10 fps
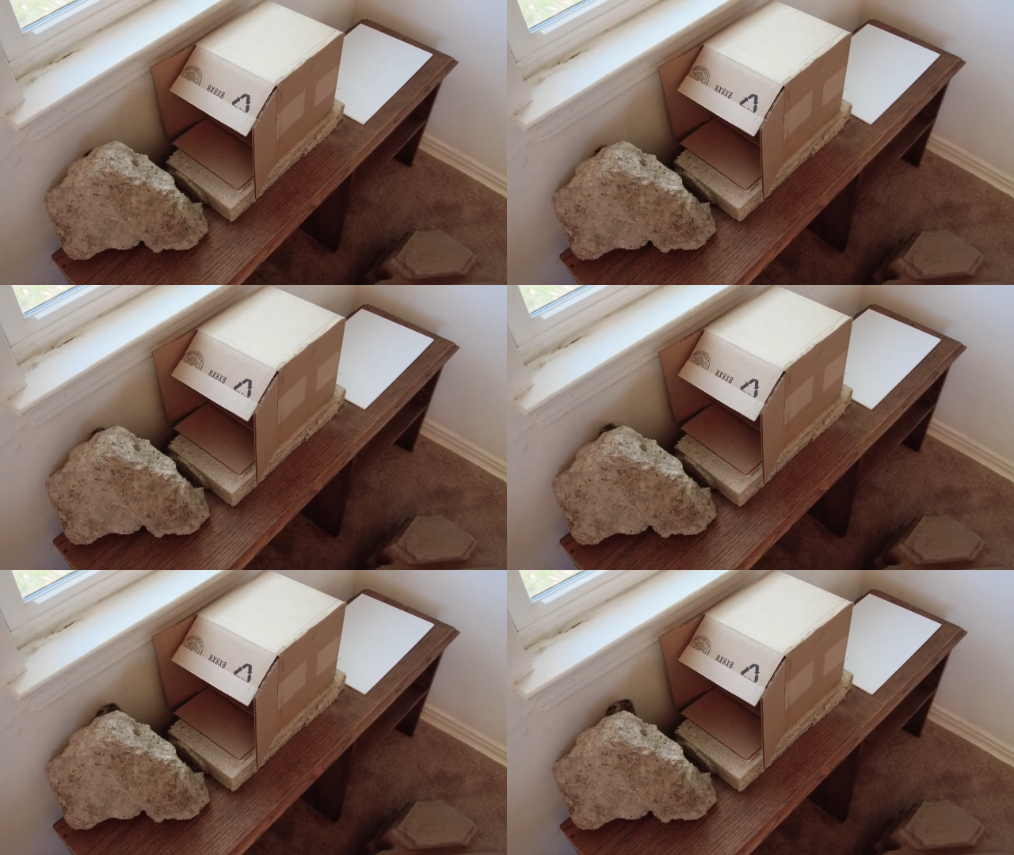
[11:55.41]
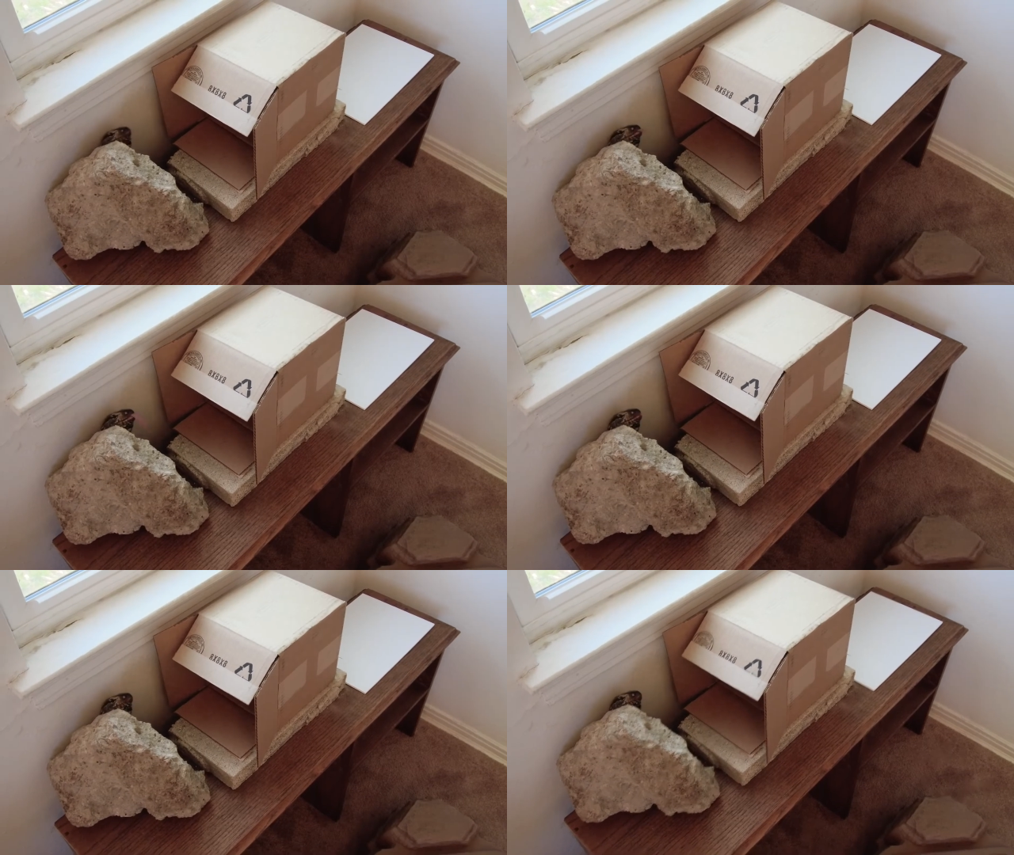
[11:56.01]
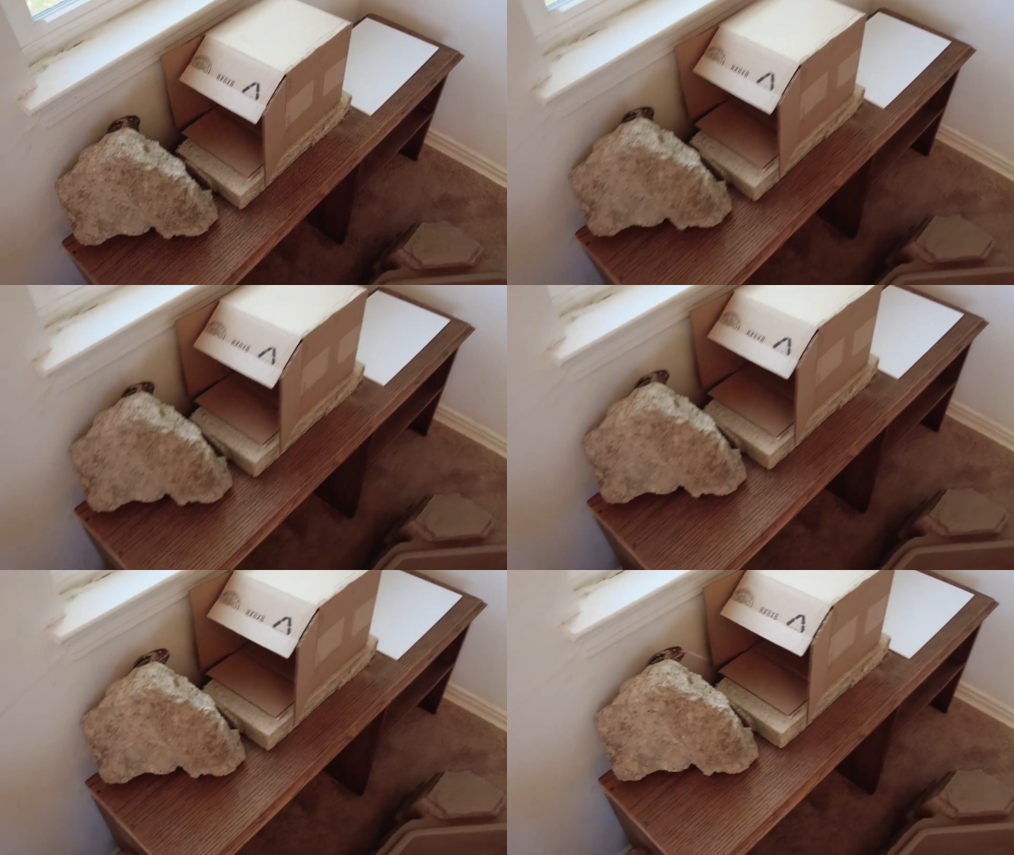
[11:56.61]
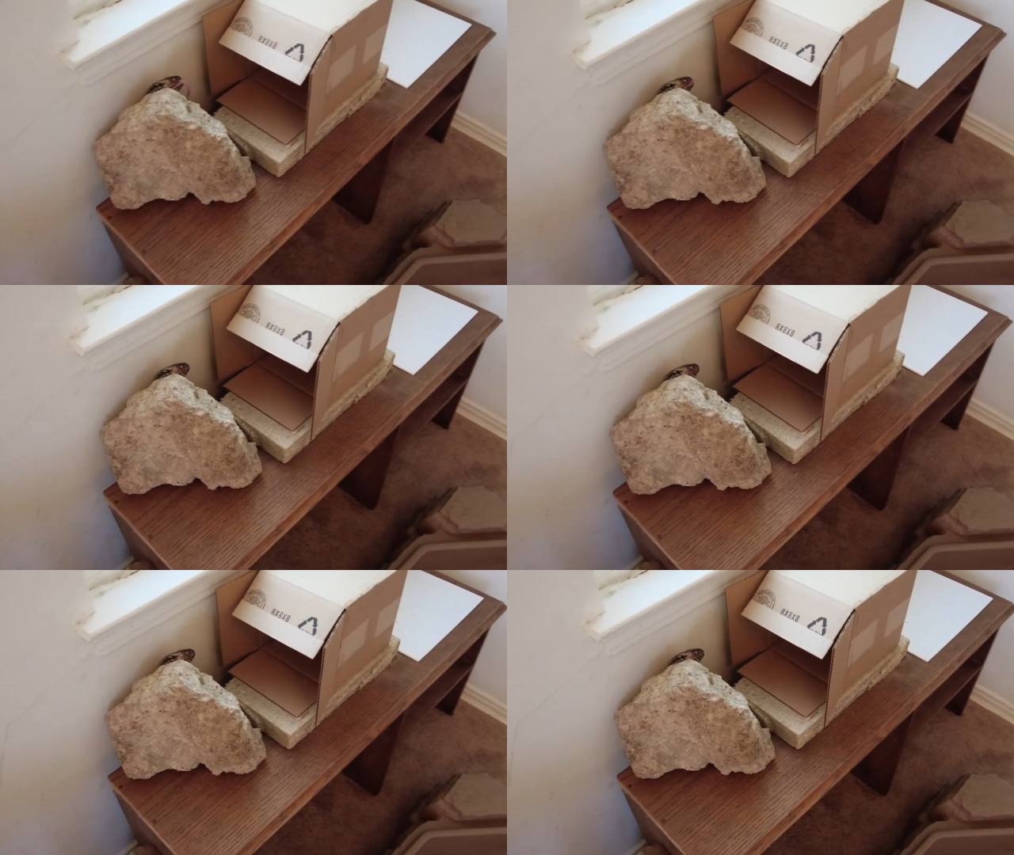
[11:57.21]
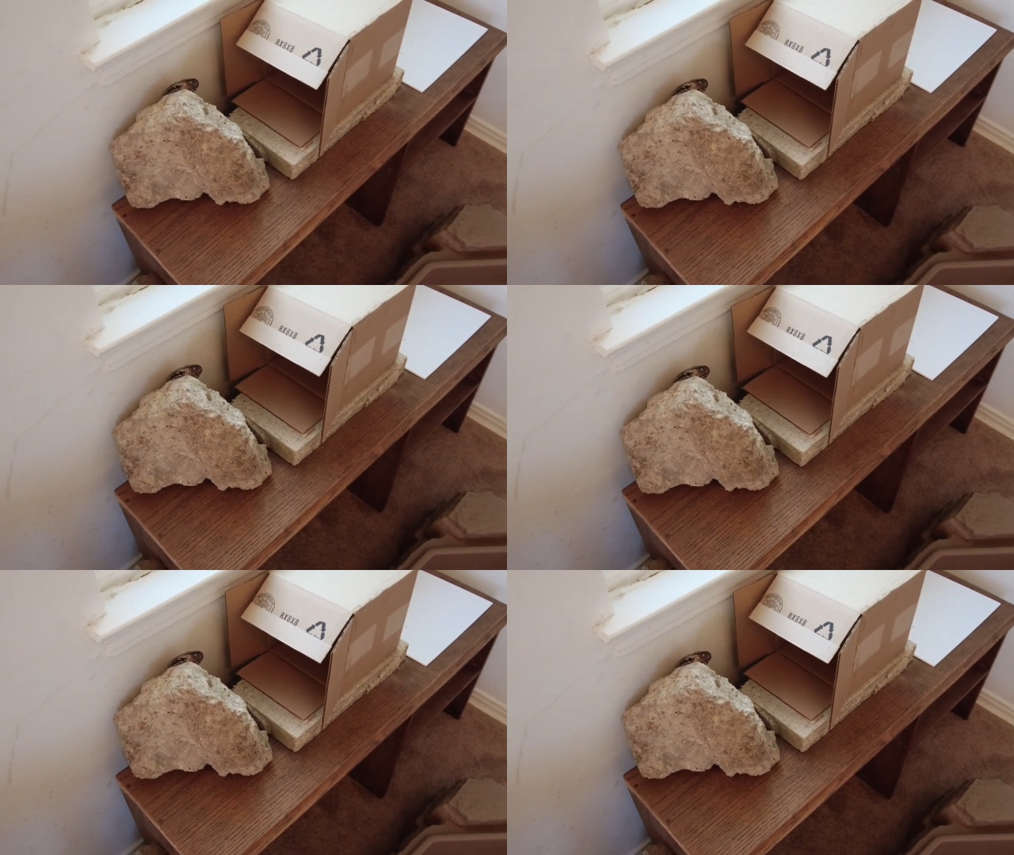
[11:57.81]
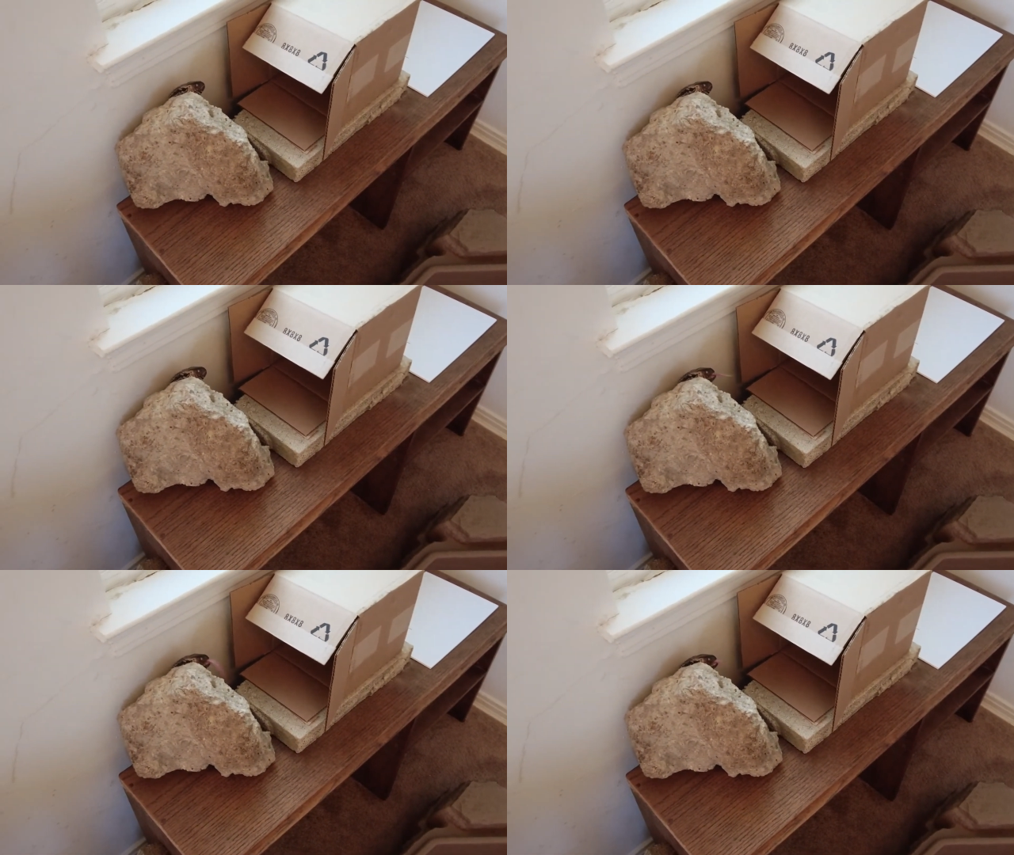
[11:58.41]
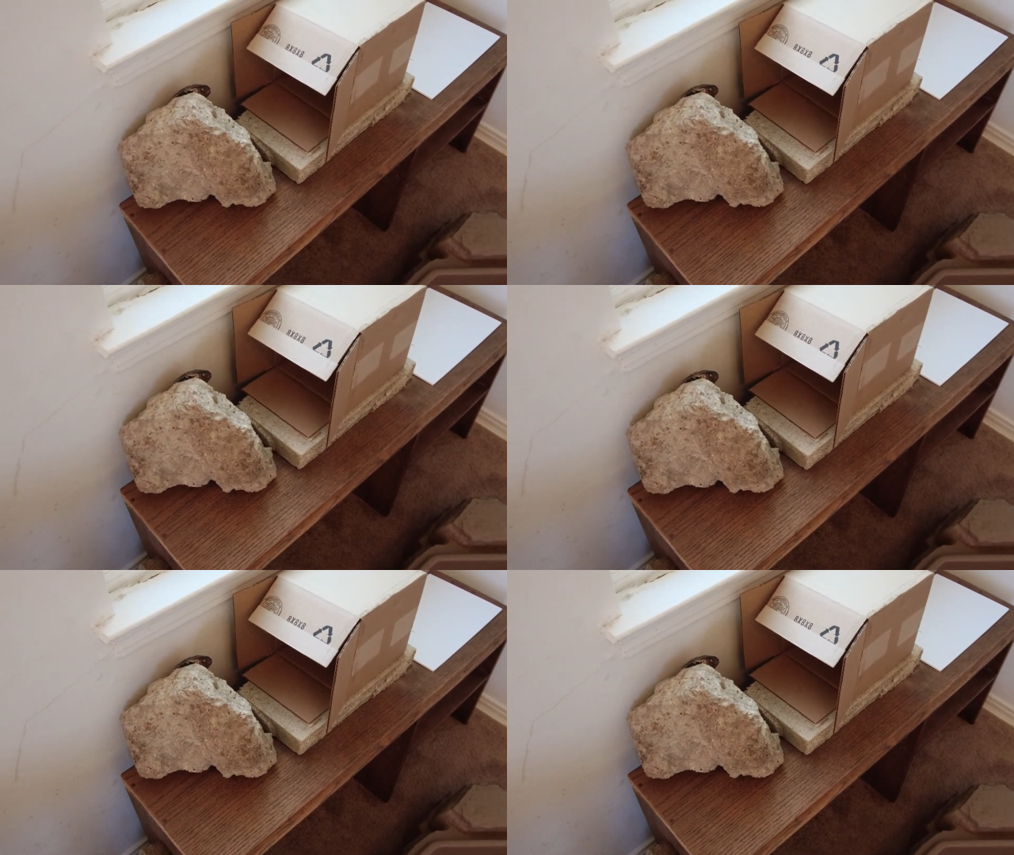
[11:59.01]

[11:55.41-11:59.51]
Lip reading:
Nobody's mouth can be seen.